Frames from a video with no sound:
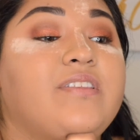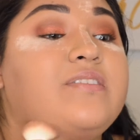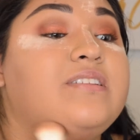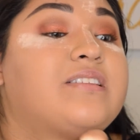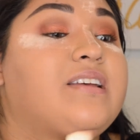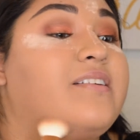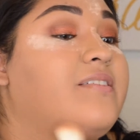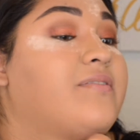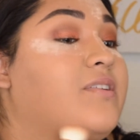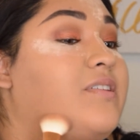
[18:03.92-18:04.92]
though it's there
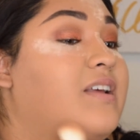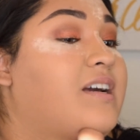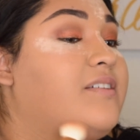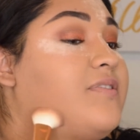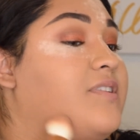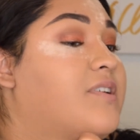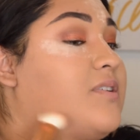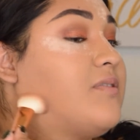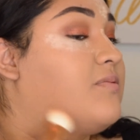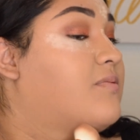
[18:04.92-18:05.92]
in real life, you
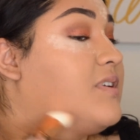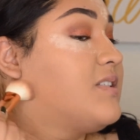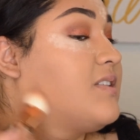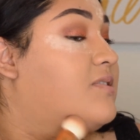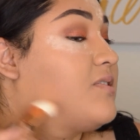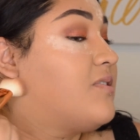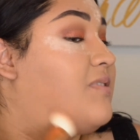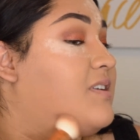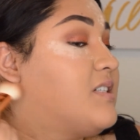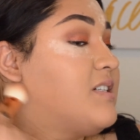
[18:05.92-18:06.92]
know, we still don't
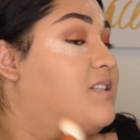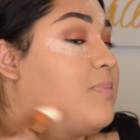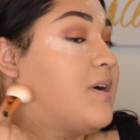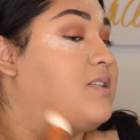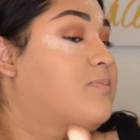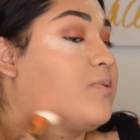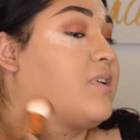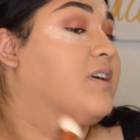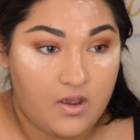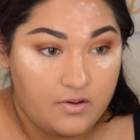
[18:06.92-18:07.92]
want it in the
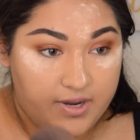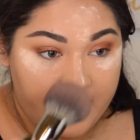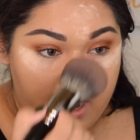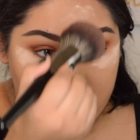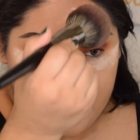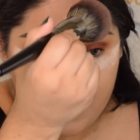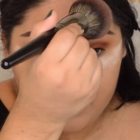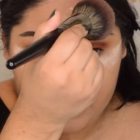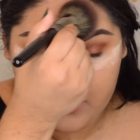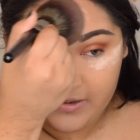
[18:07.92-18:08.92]
passport. Okay, now I am
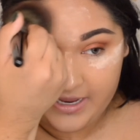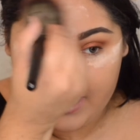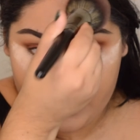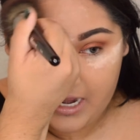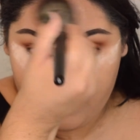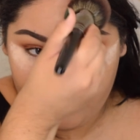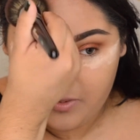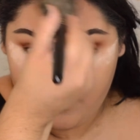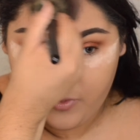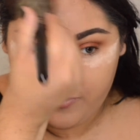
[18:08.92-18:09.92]
gonna go ahead and
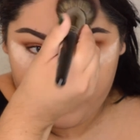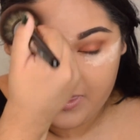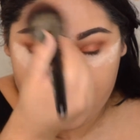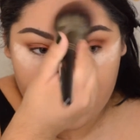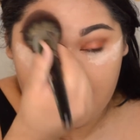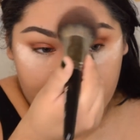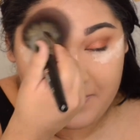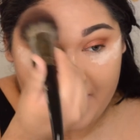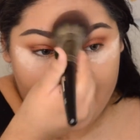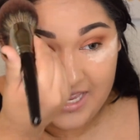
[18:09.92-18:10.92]
remove the
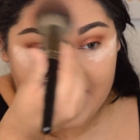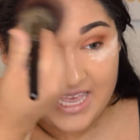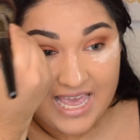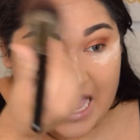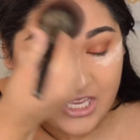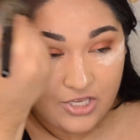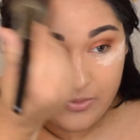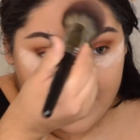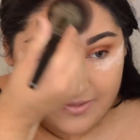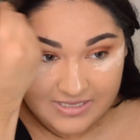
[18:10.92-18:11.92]
bake. You know
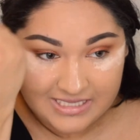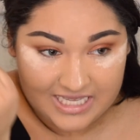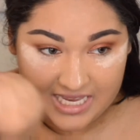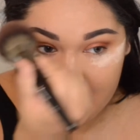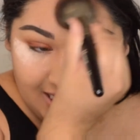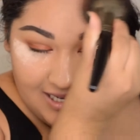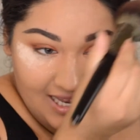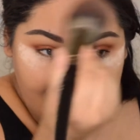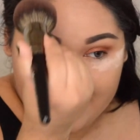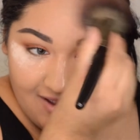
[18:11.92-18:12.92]
what I was thinking,
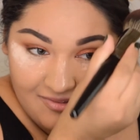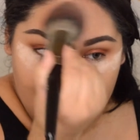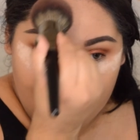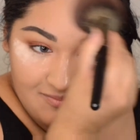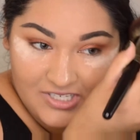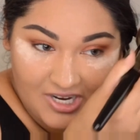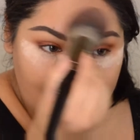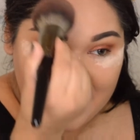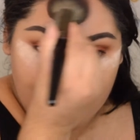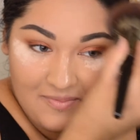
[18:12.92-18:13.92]
like now that I'm
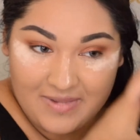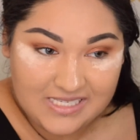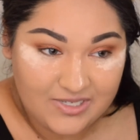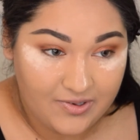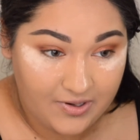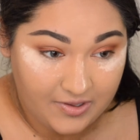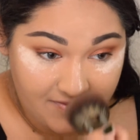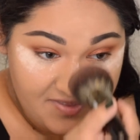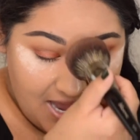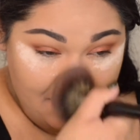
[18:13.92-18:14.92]
talking about Mexico and all
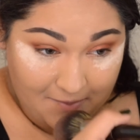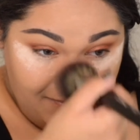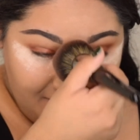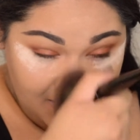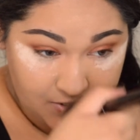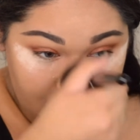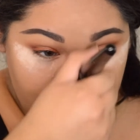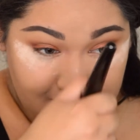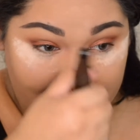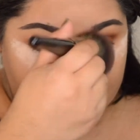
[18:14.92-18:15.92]
of that, maybe I should
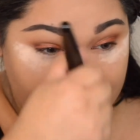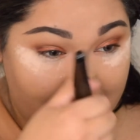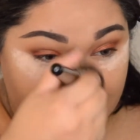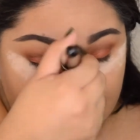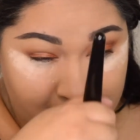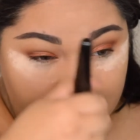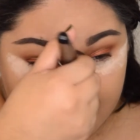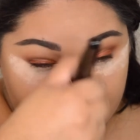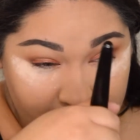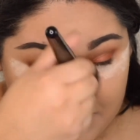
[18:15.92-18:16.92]
do like a
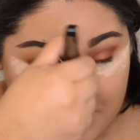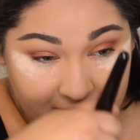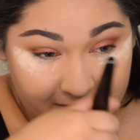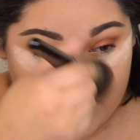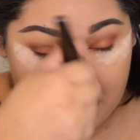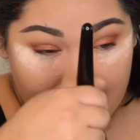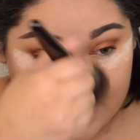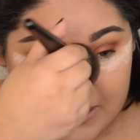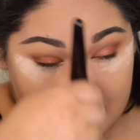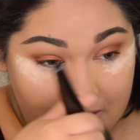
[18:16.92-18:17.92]
follow me around
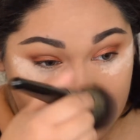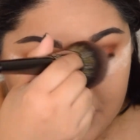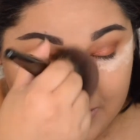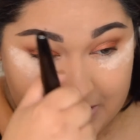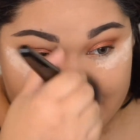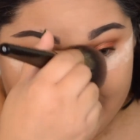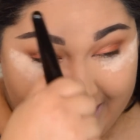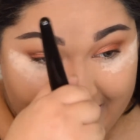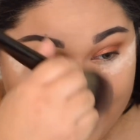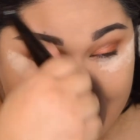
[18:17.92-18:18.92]
Mexico
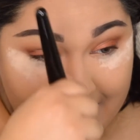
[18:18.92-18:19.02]
day